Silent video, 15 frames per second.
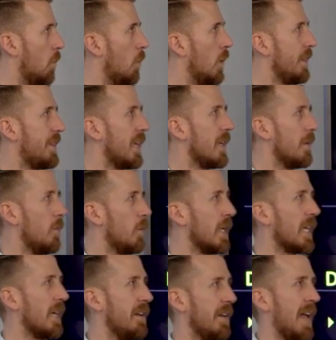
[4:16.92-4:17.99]
one thing
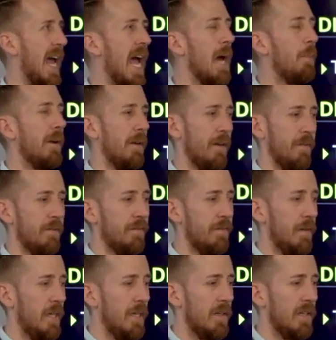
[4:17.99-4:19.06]
we get in a habit
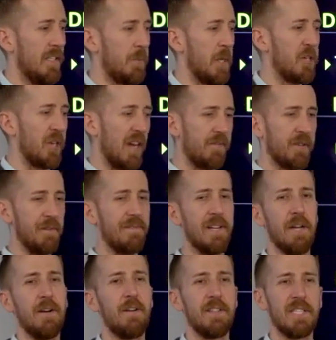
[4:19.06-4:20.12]
of, especially after you've
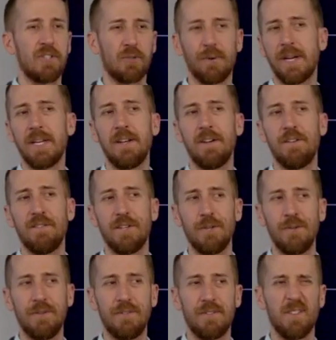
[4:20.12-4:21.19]
done all these great
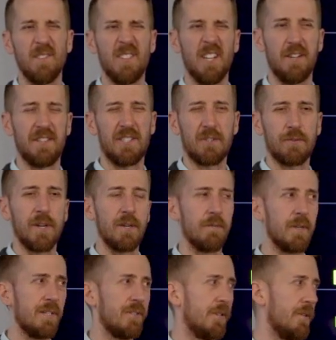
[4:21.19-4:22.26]
interviews or you've done all this great
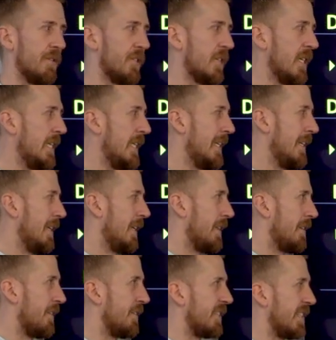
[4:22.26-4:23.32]
research,
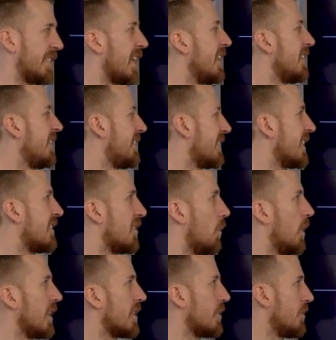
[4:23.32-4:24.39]
there's a tendency to
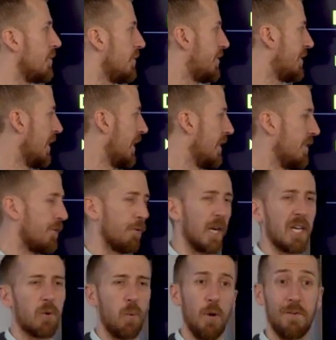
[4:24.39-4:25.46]
want to use
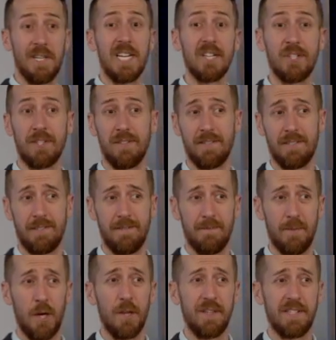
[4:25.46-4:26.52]
direct quotations
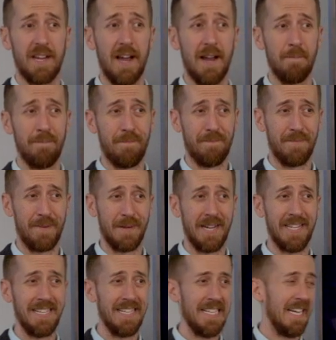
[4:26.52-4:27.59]
all the time,
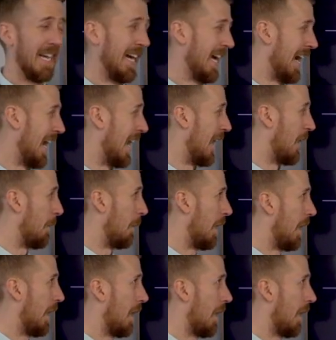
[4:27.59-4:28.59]
right? Um,